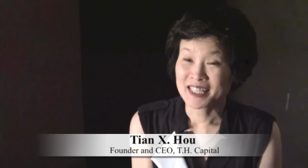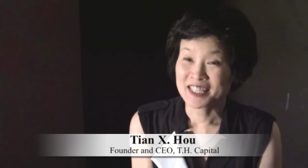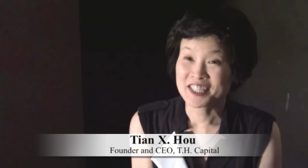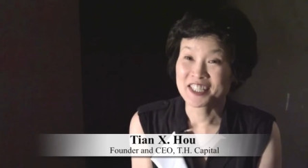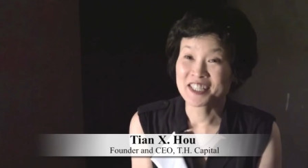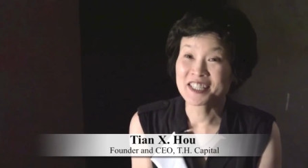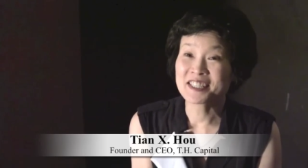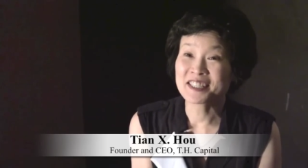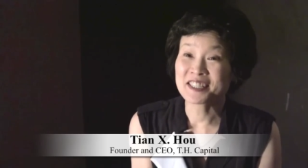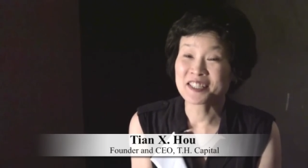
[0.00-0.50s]

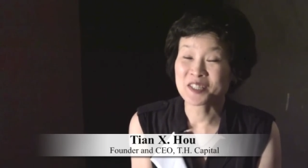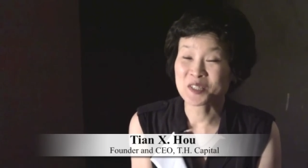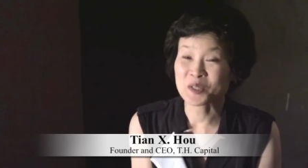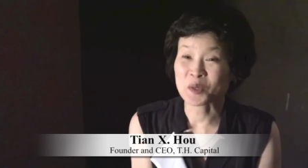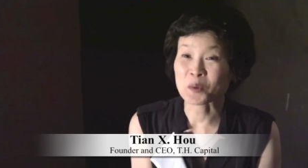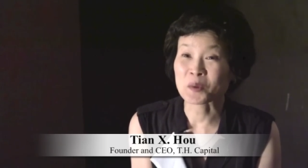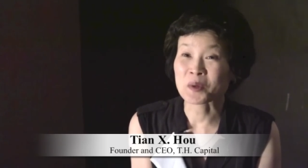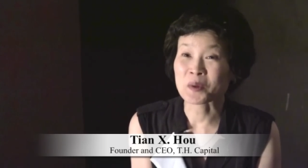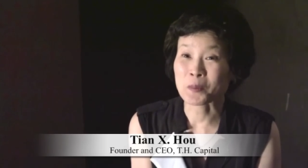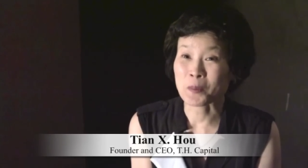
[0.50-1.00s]
Sina is
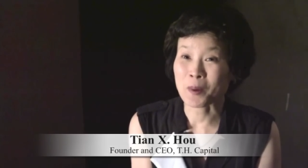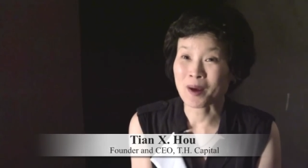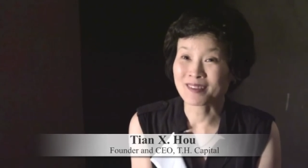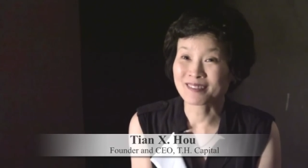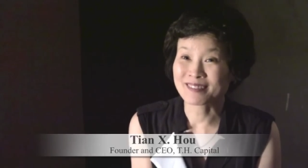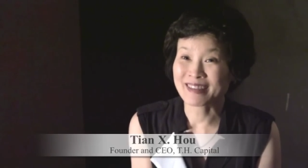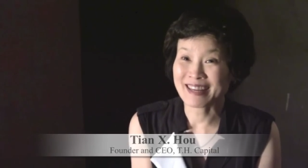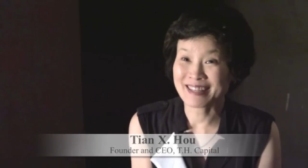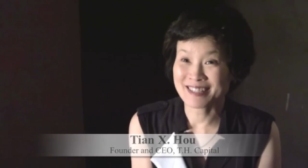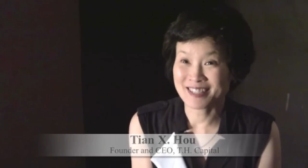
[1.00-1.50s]
the only
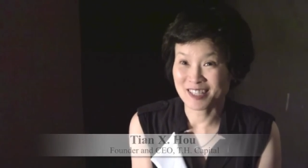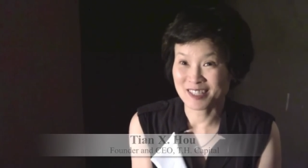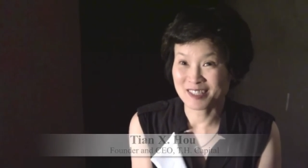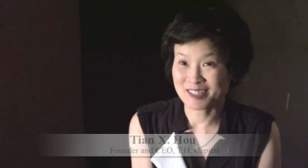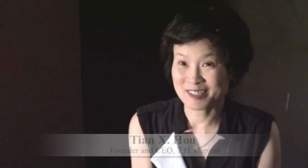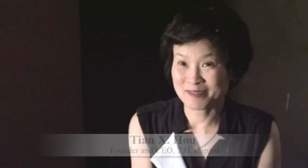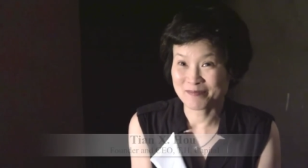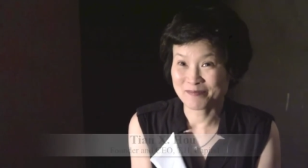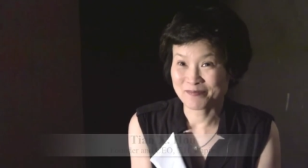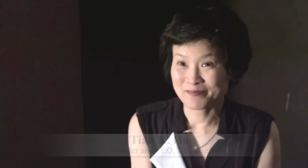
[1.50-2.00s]
one,
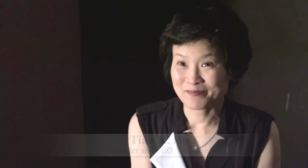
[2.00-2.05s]
hasn't.